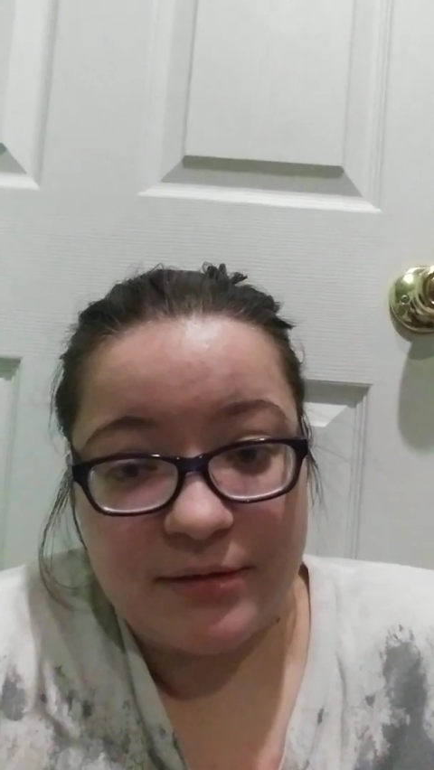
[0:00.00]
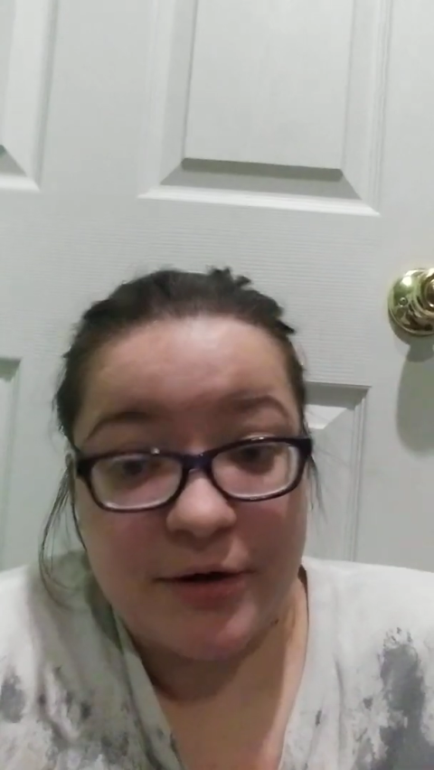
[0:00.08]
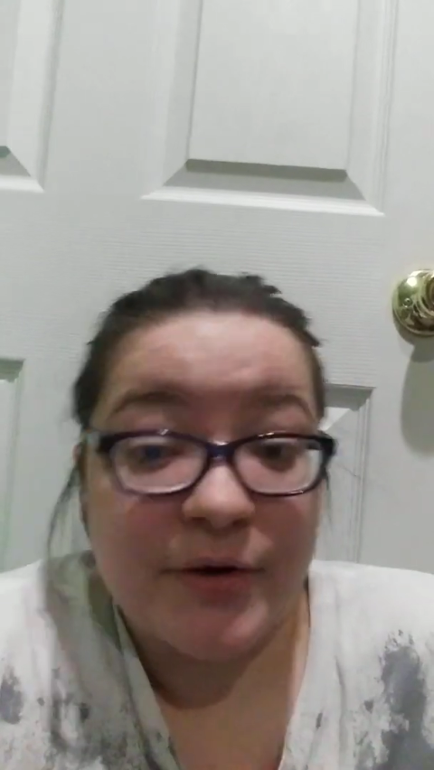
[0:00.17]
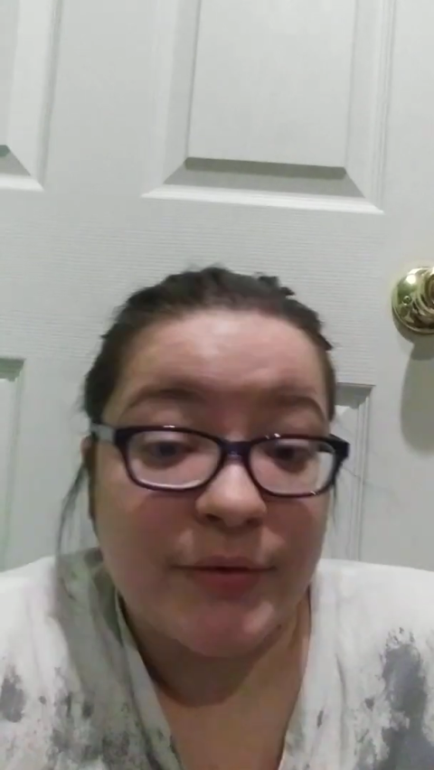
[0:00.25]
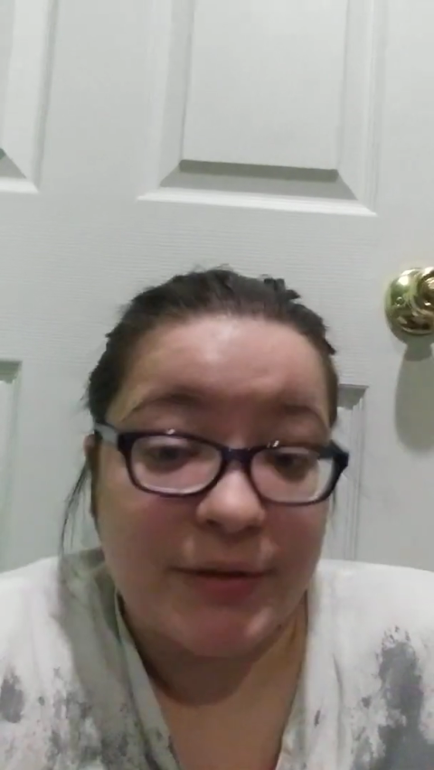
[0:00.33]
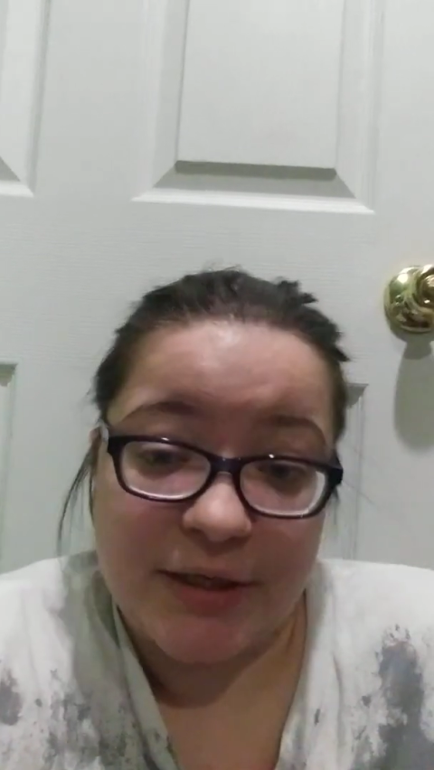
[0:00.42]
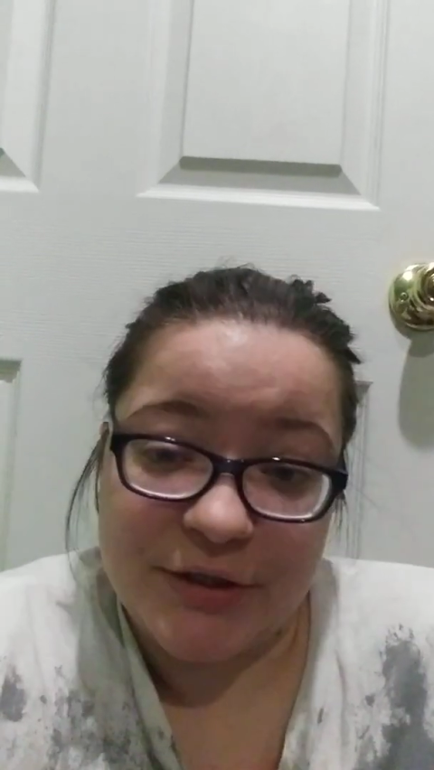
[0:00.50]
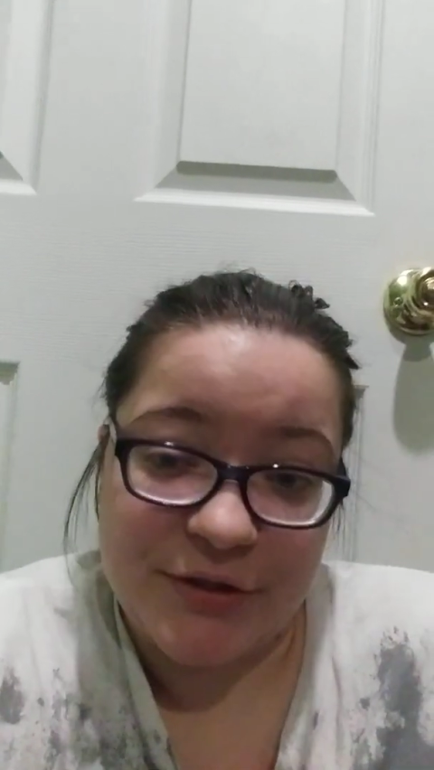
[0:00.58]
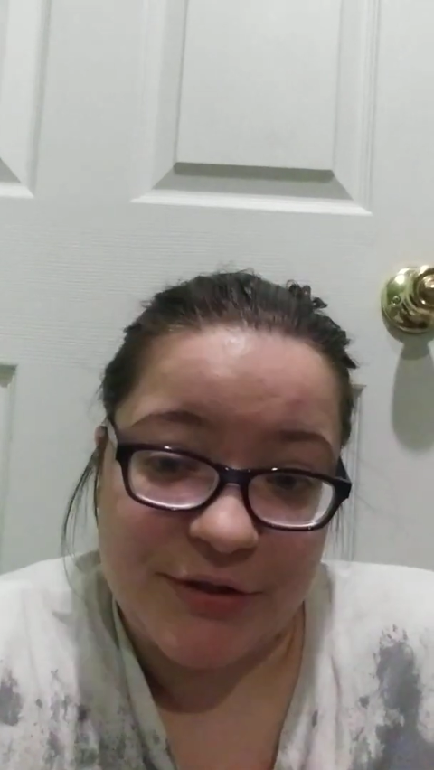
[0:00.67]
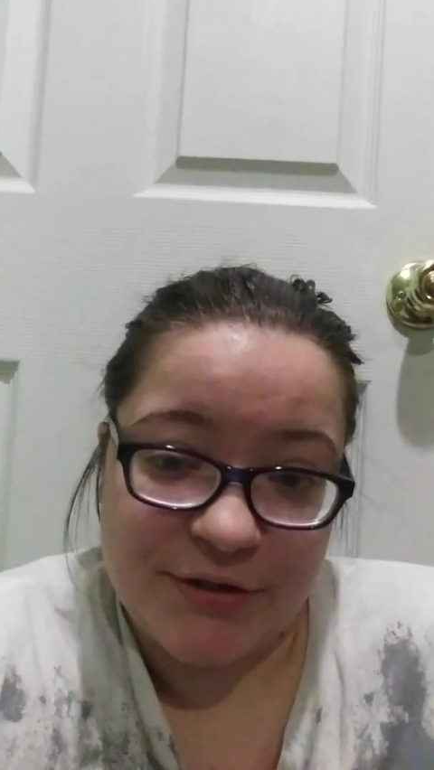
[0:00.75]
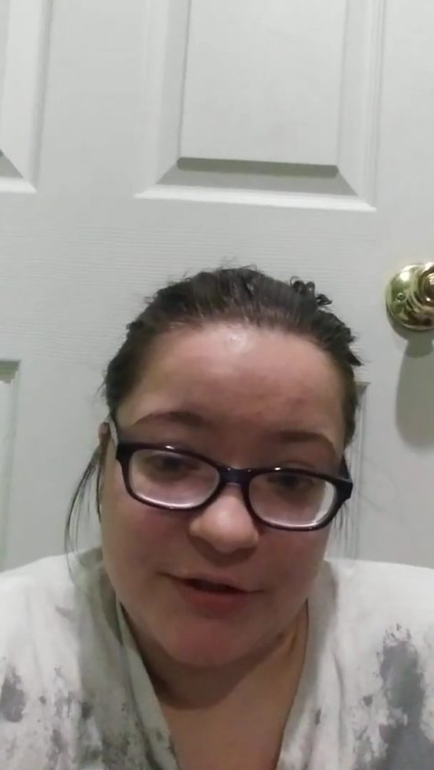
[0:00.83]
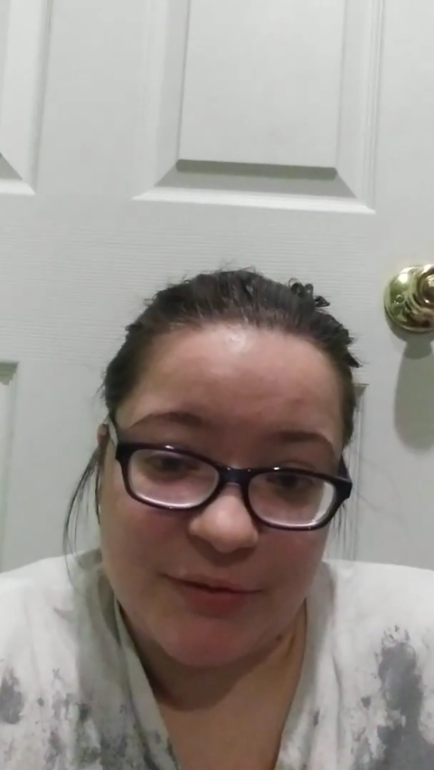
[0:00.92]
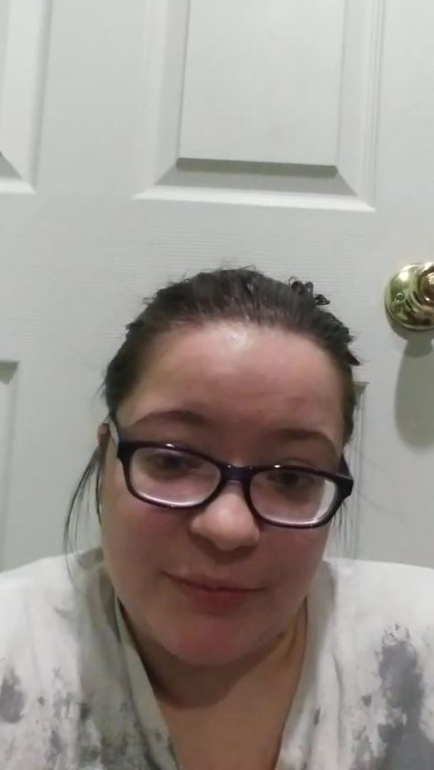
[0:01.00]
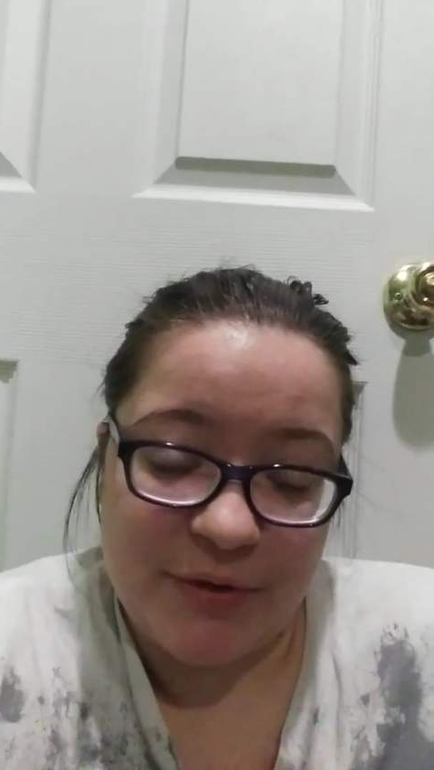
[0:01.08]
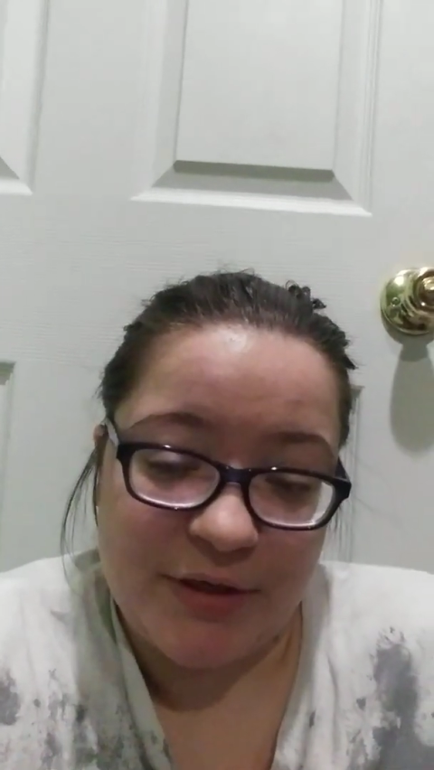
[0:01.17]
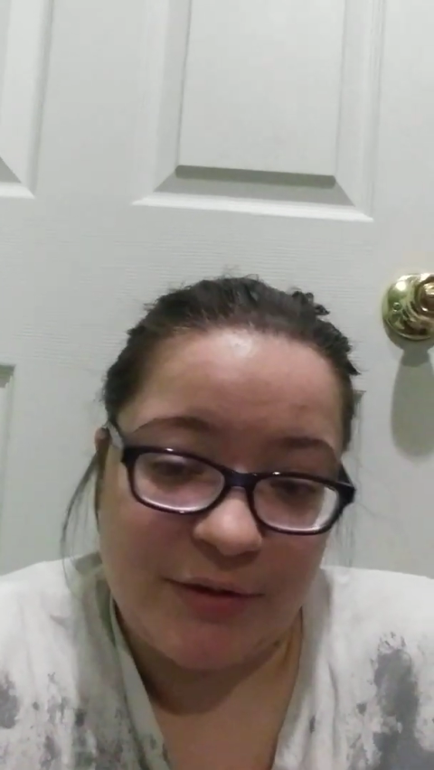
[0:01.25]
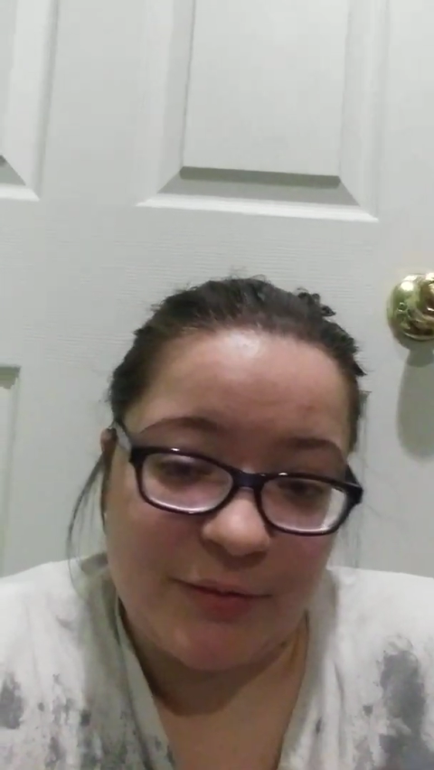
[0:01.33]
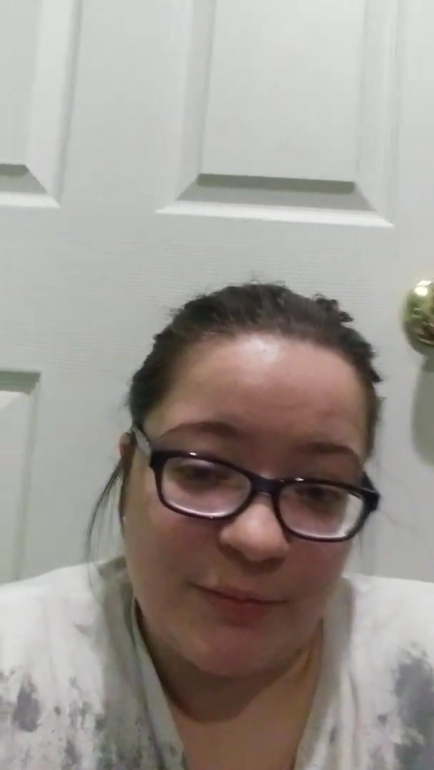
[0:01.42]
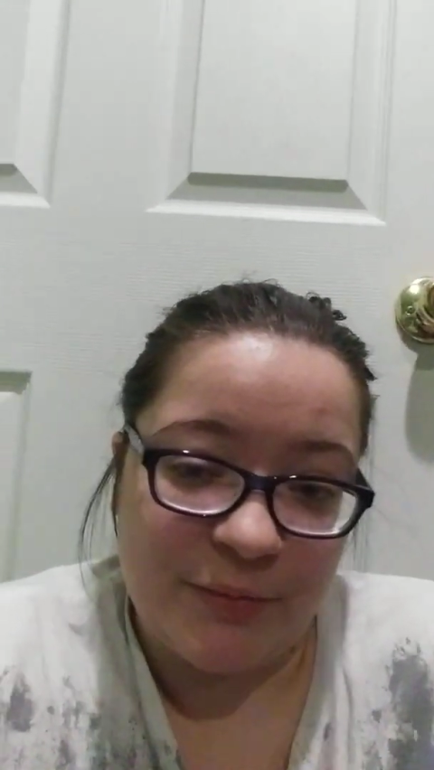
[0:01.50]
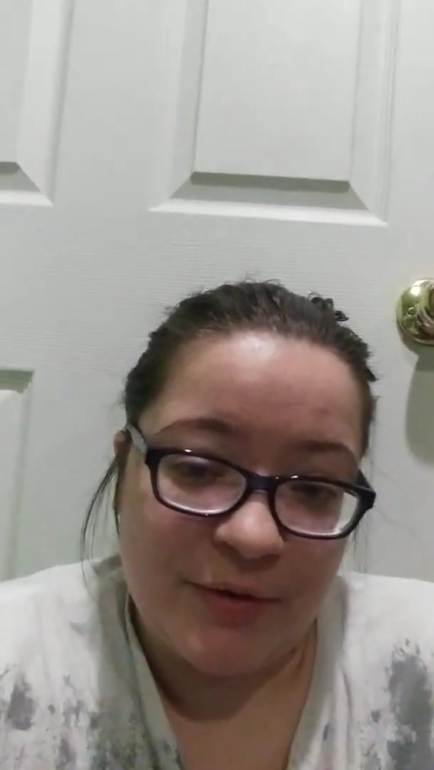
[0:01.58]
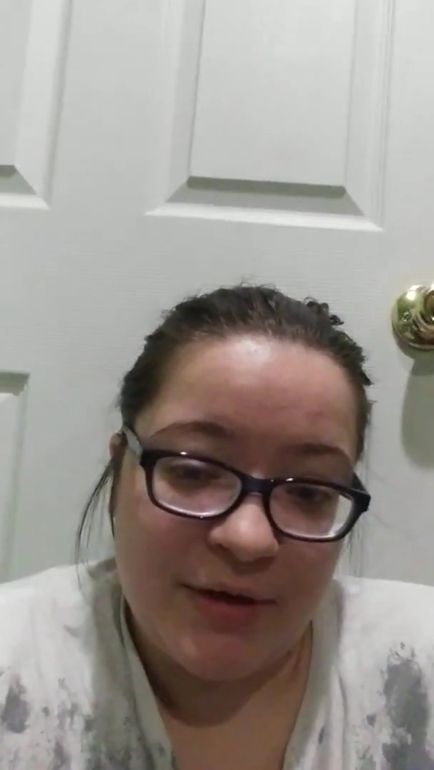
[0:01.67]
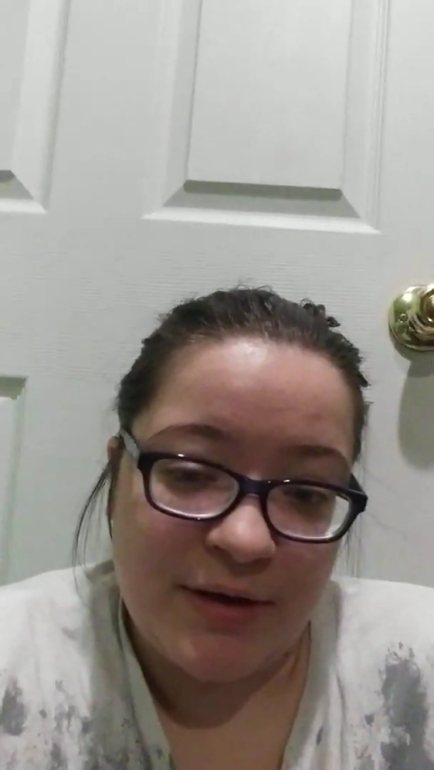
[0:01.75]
current relationship, and you